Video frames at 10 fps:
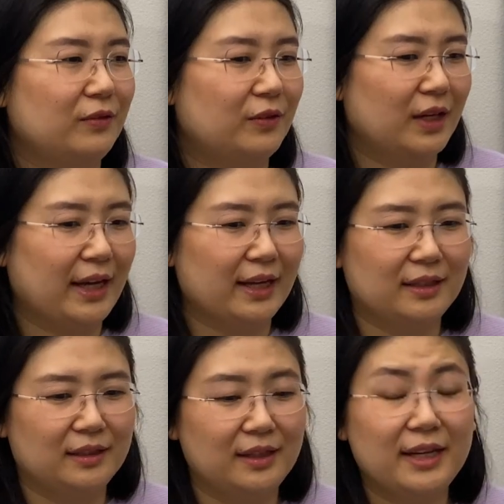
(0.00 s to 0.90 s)
for like
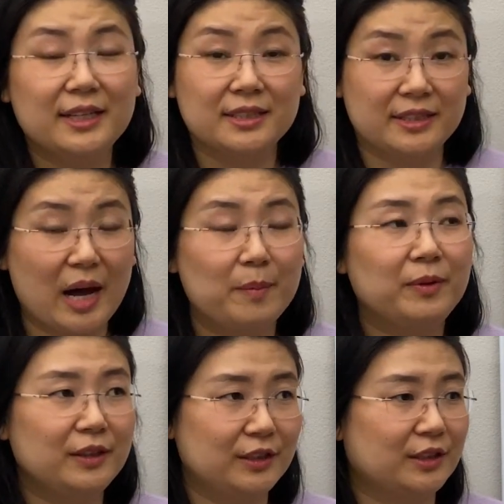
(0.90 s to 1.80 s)
a
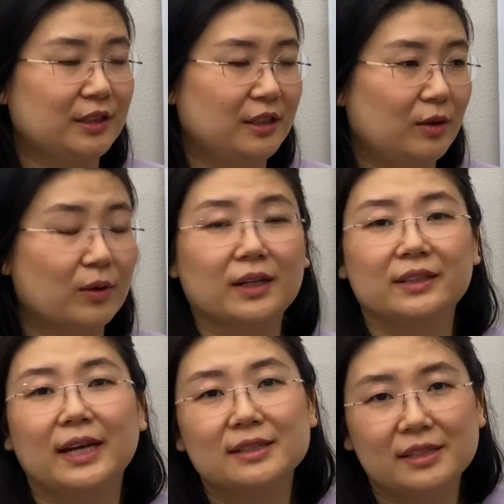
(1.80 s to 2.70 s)
established
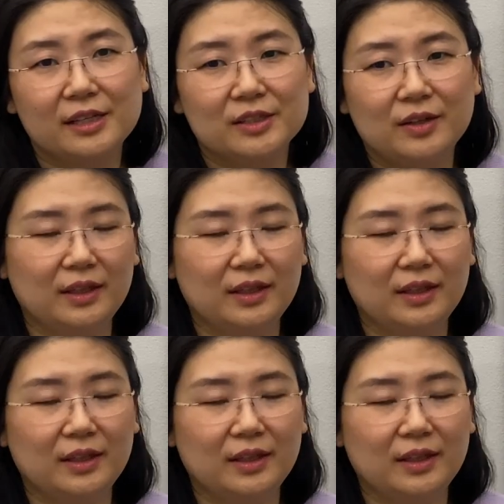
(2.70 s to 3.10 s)
organization,